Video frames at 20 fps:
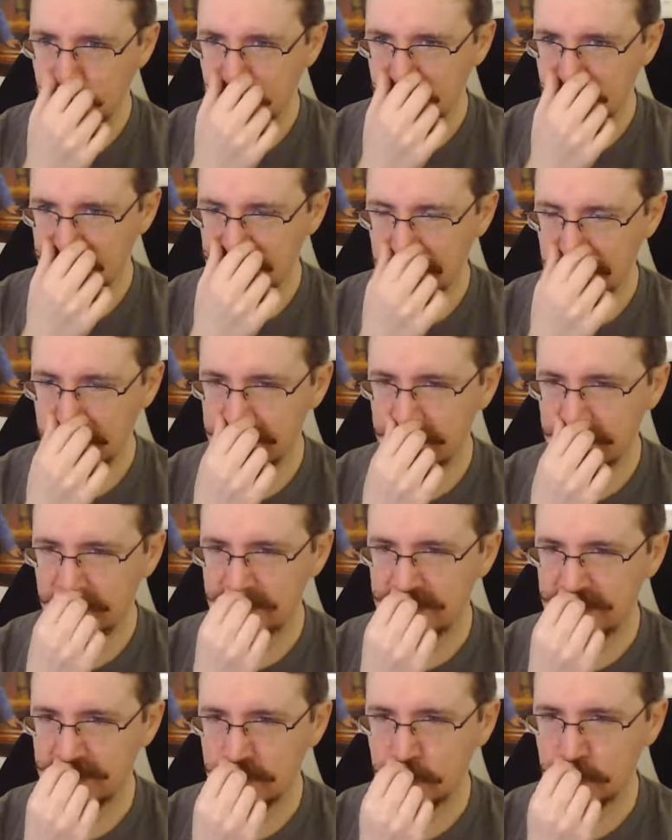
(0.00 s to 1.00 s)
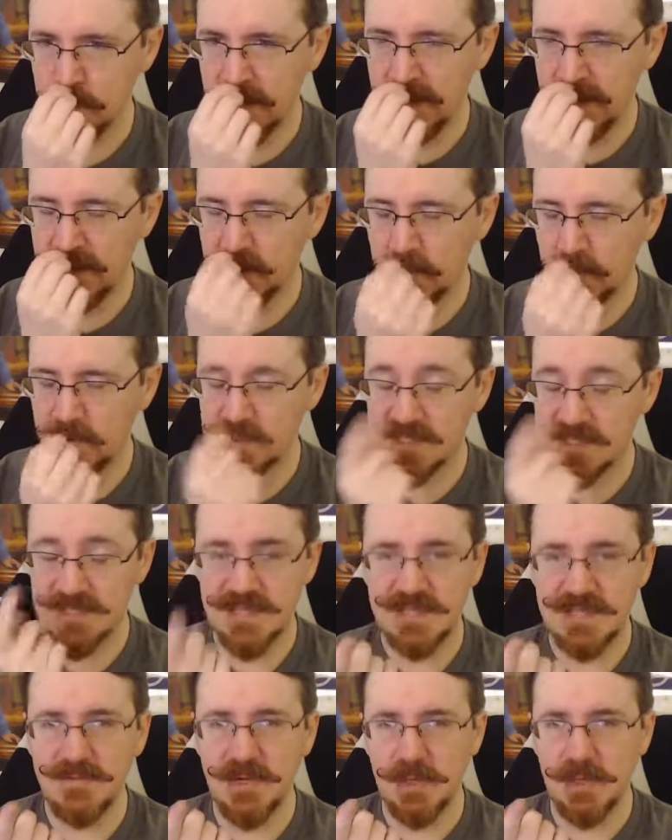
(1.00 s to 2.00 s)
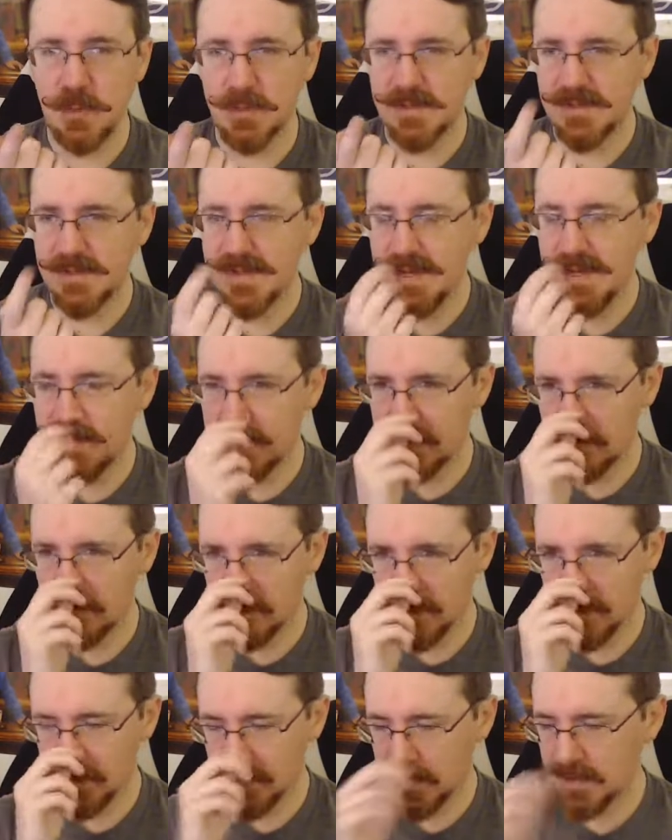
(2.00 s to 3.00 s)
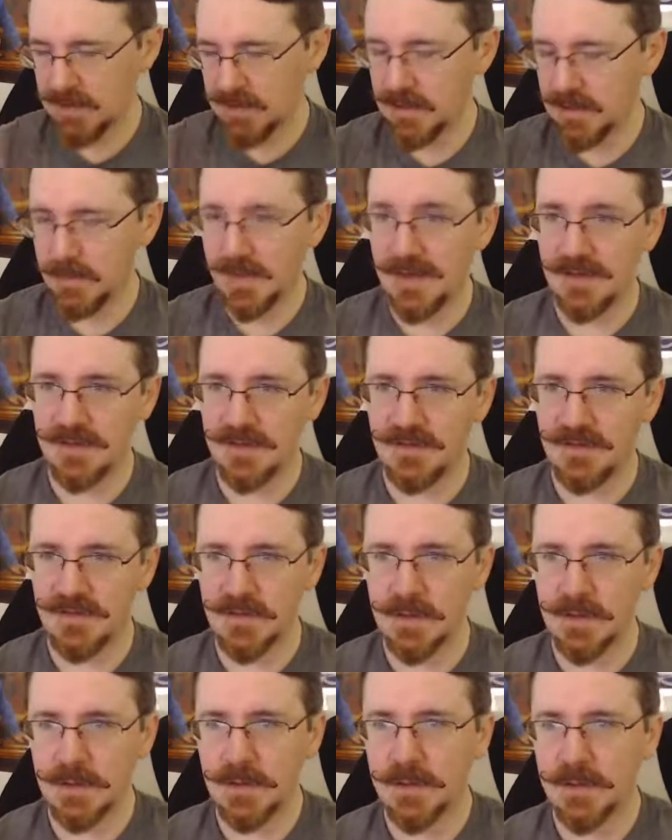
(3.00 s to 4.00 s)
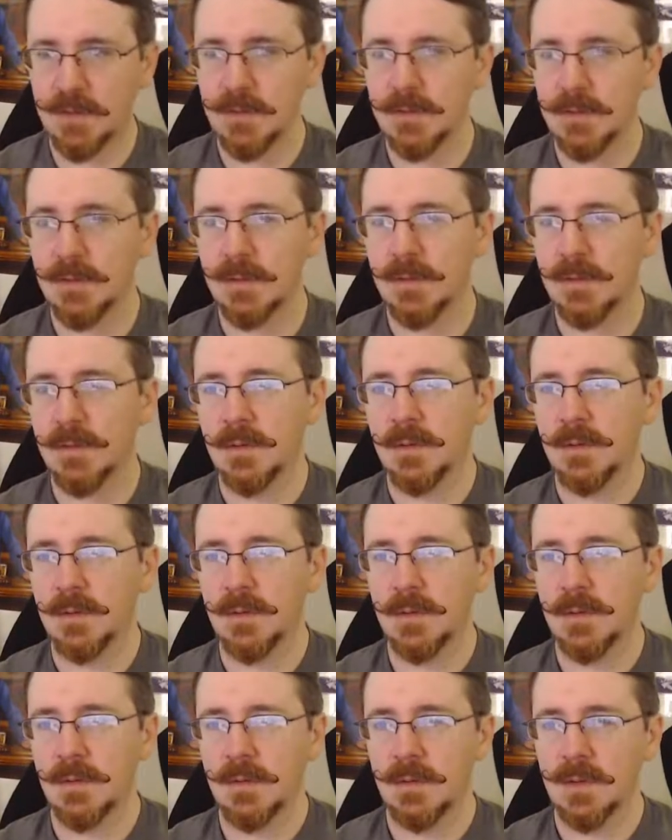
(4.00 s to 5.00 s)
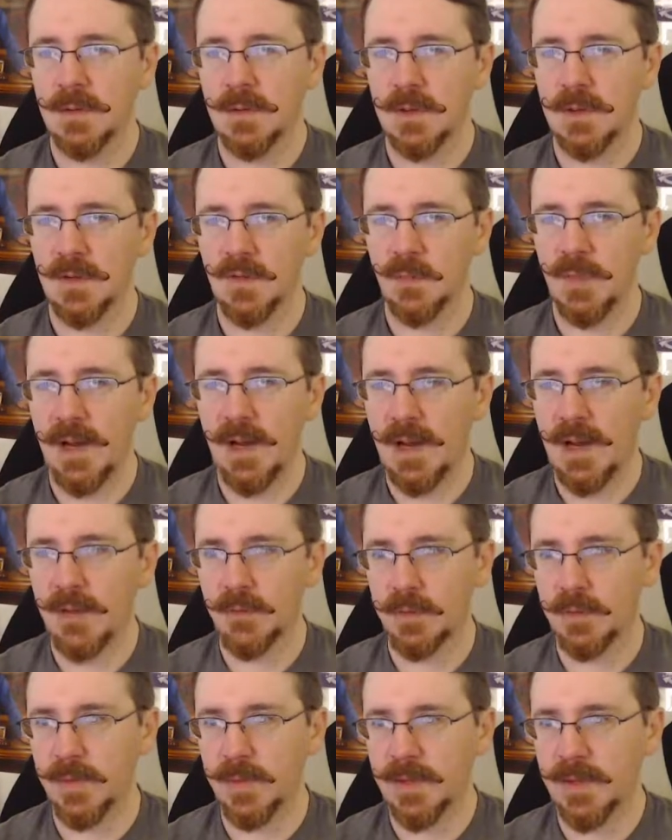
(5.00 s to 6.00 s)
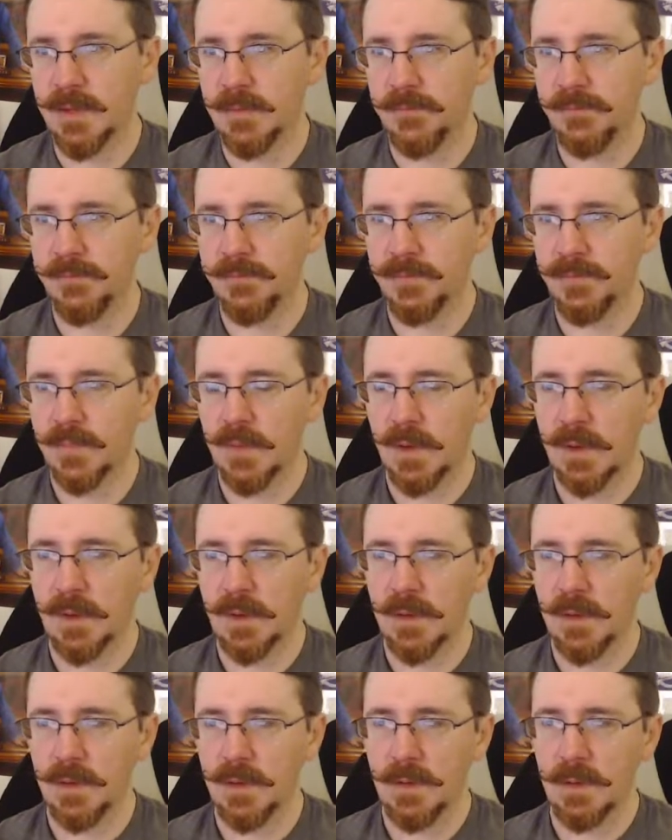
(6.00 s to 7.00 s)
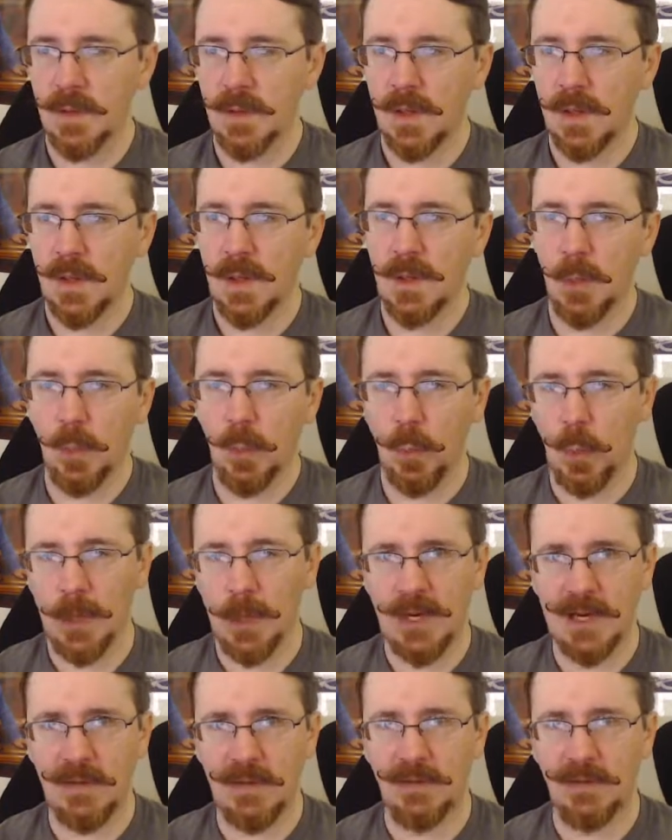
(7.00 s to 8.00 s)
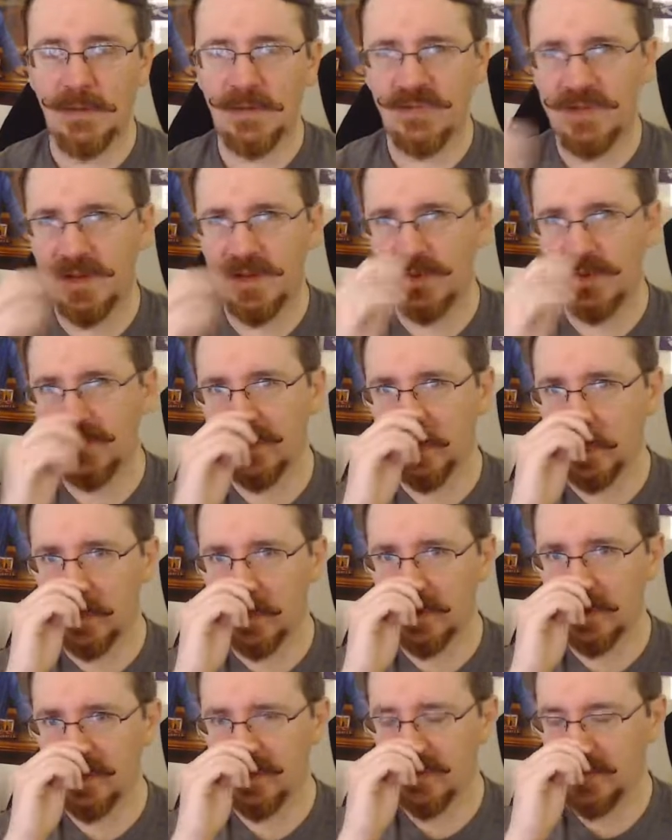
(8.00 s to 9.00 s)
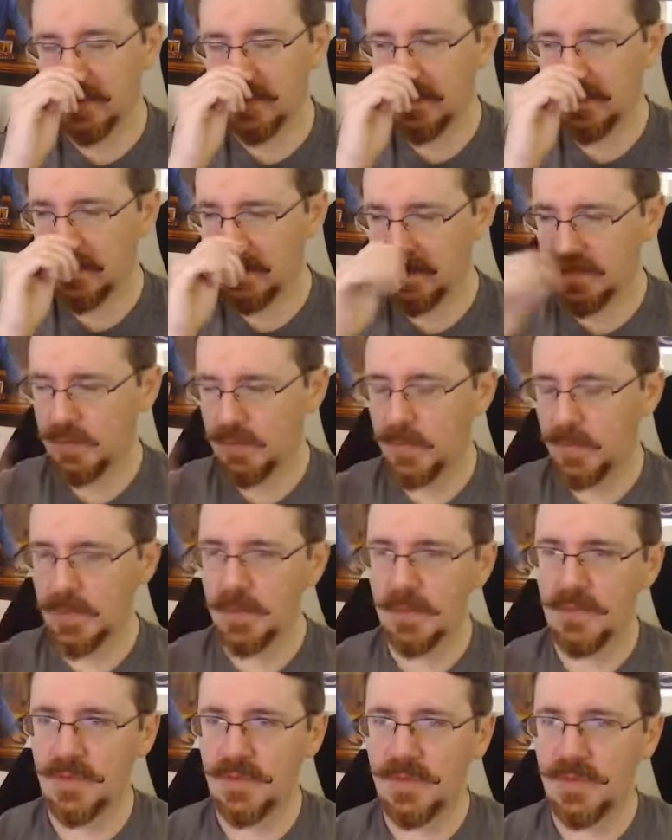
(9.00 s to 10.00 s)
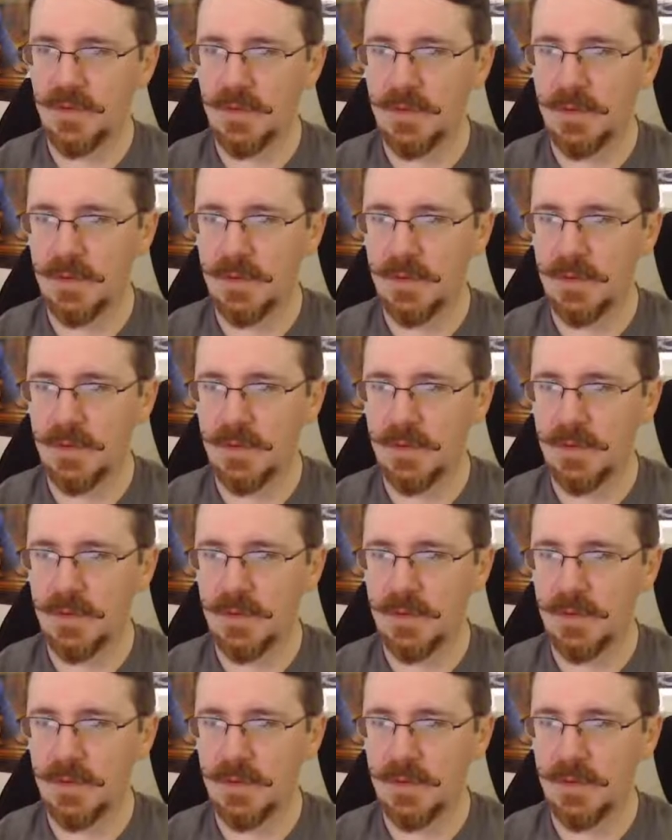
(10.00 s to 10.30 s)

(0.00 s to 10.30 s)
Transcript: James, I'll assume anyone. Steve Owen, thank you. Goddamn. Hi, DC. That was bothering me. Wherever it sounds the worst, I suppose.